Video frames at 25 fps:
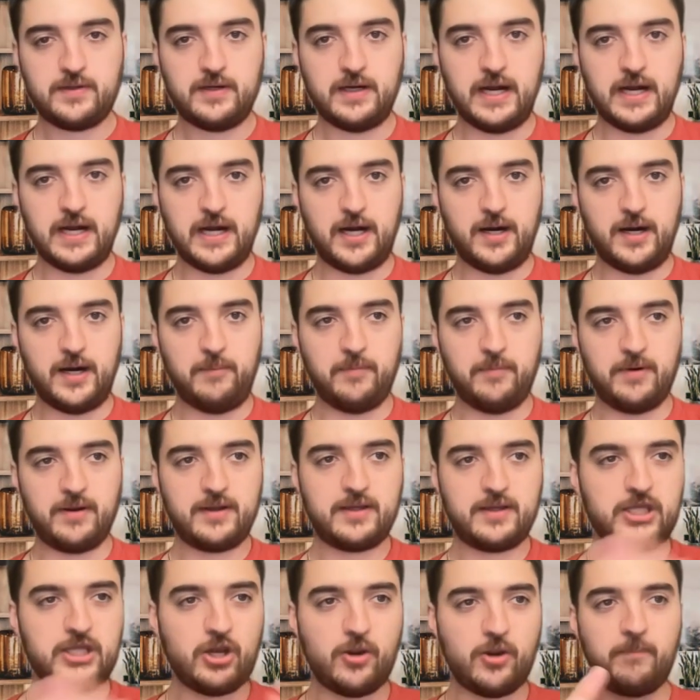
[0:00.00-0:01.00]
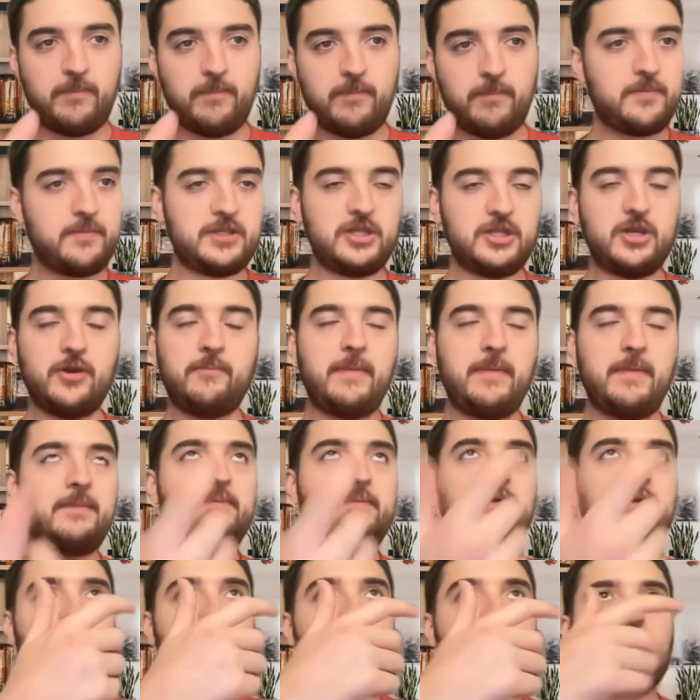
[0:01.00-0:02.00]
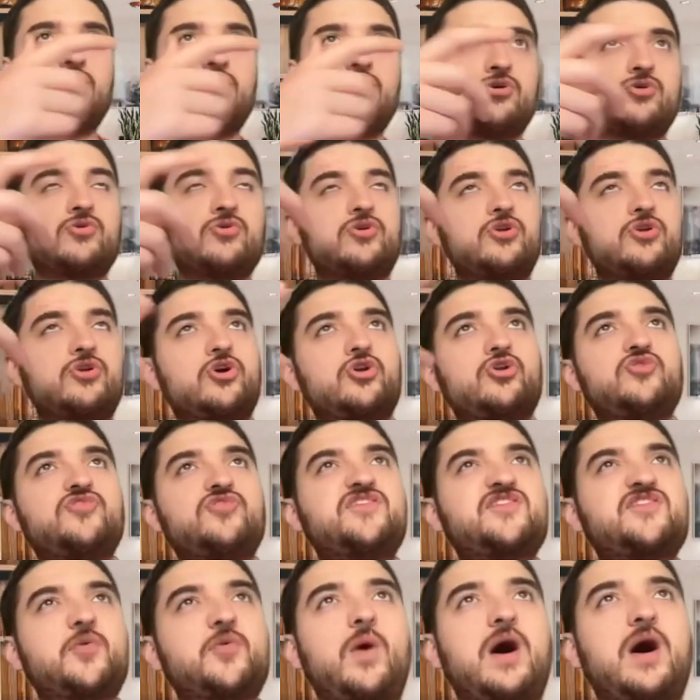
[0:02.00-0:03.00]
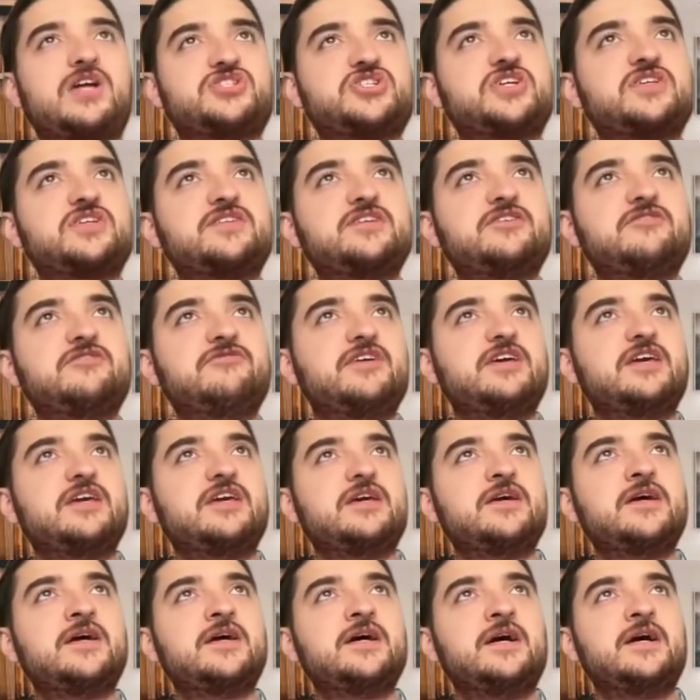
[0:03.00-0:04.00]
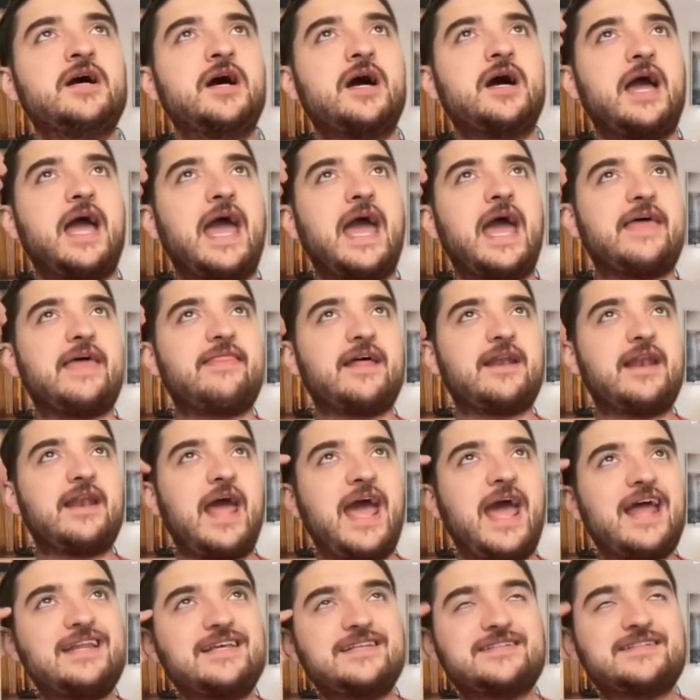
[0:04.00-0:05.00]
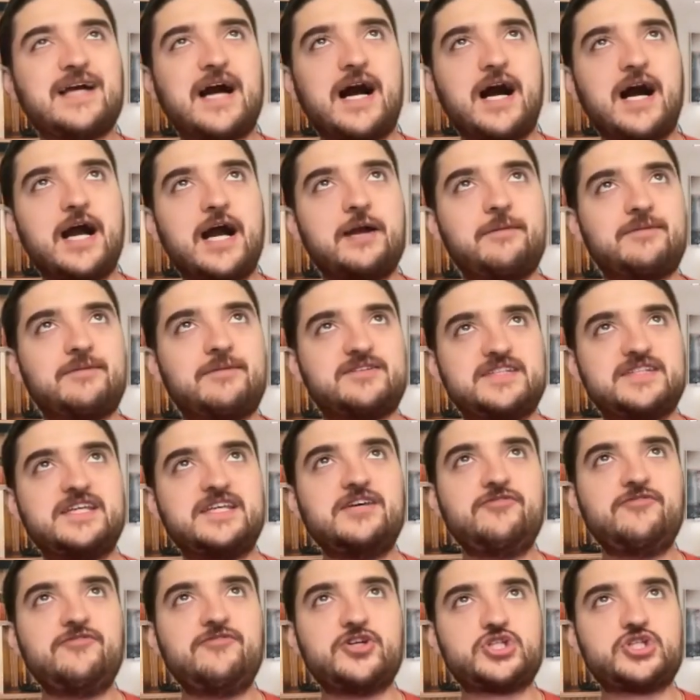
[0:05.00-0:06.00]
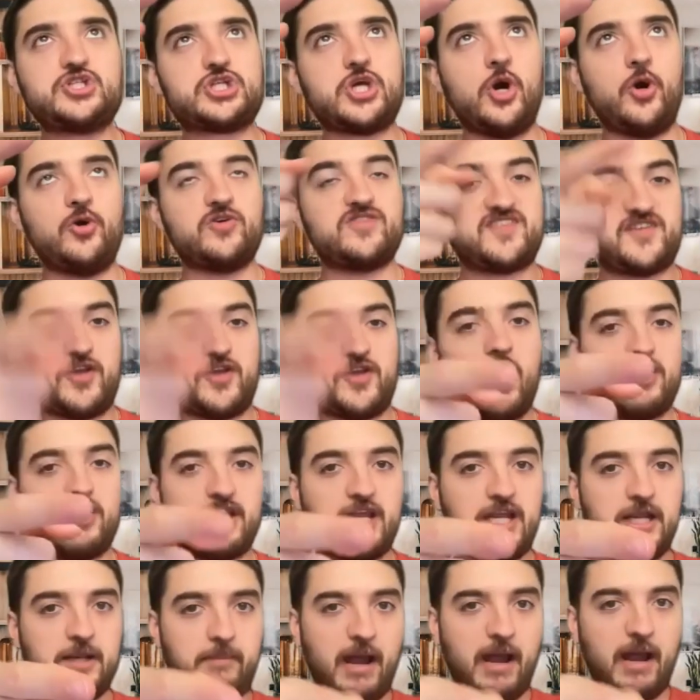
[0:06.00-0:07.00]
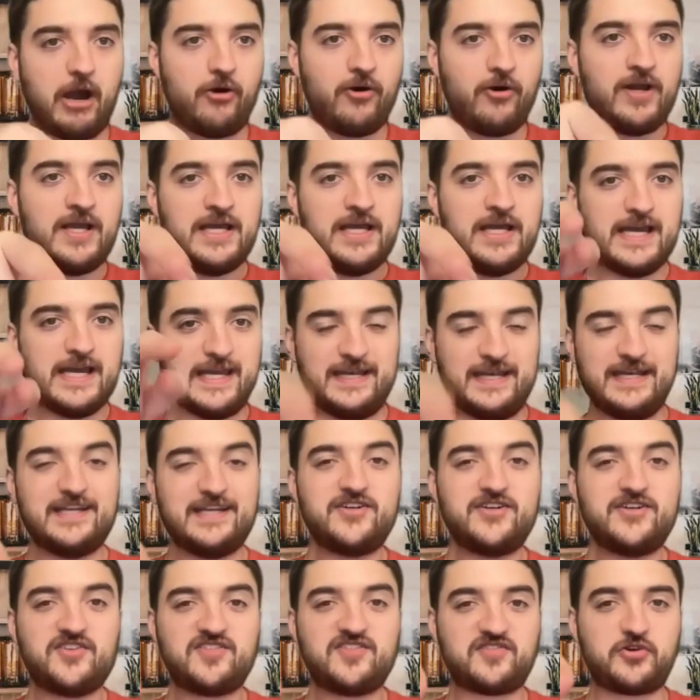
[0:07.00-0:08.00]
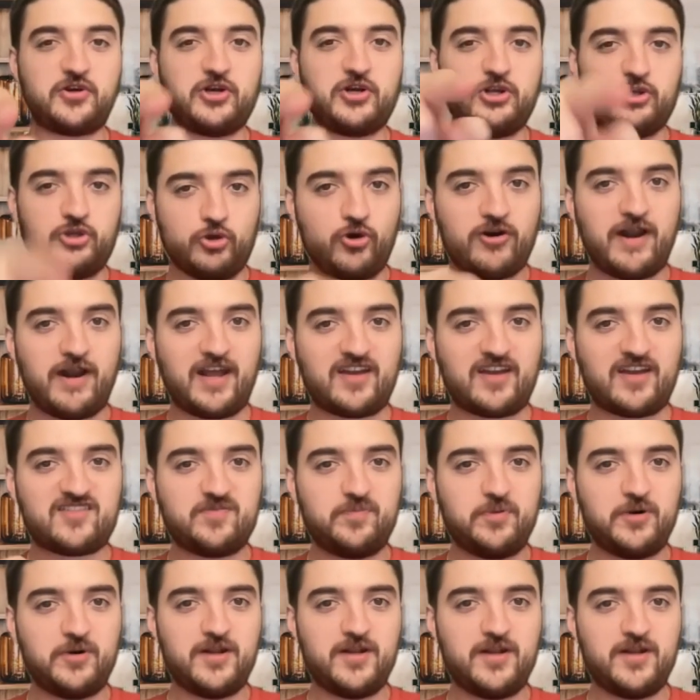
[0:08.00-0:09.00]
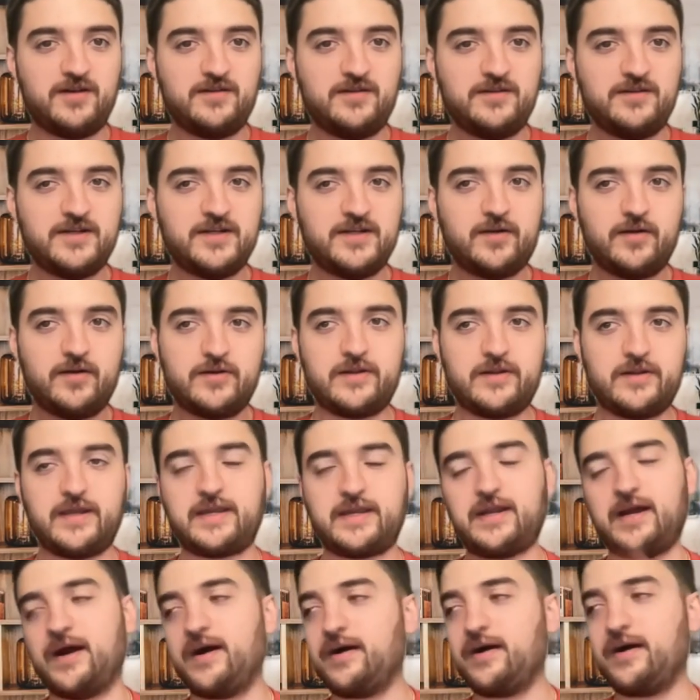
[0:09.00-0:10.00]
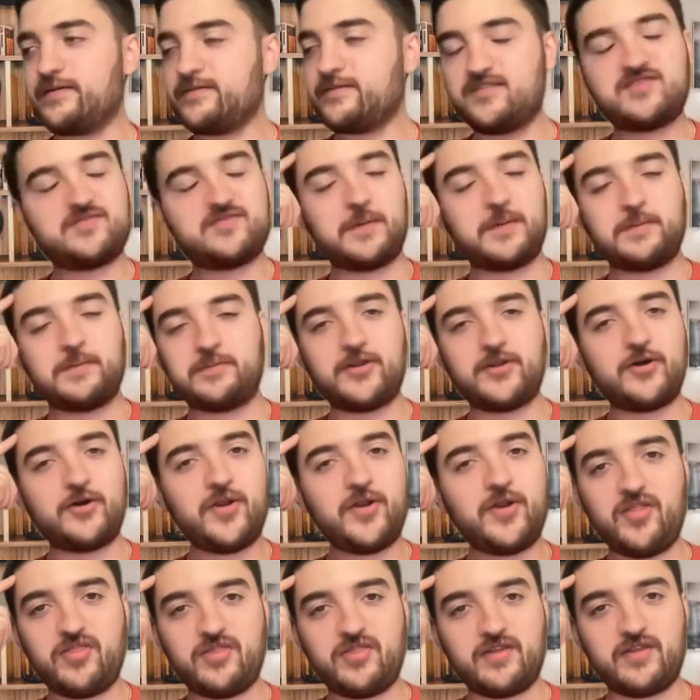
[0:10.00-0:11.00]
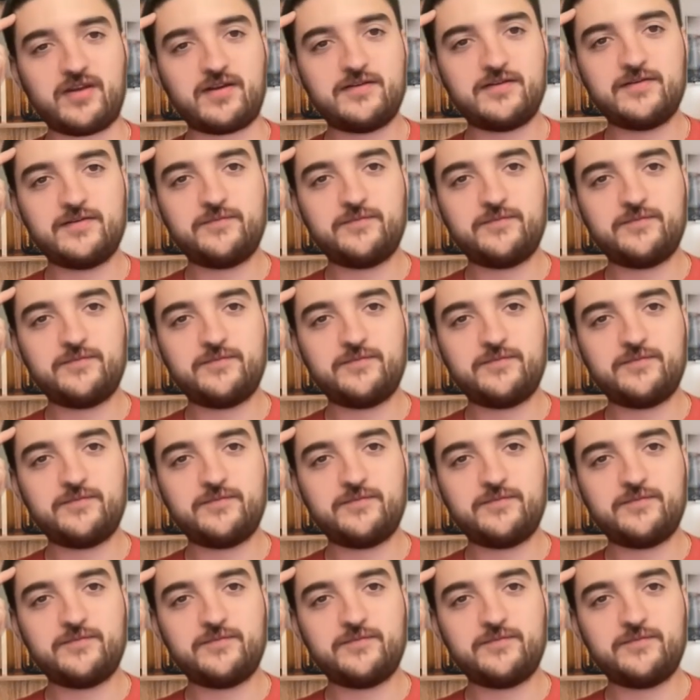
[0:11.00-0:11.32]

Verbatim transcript: Um, you know, you know, maybe you you're used to watching TV, and then anytime a TV show is talking about an industry you're an expert in, you're like, ah, oh, these people know nothing.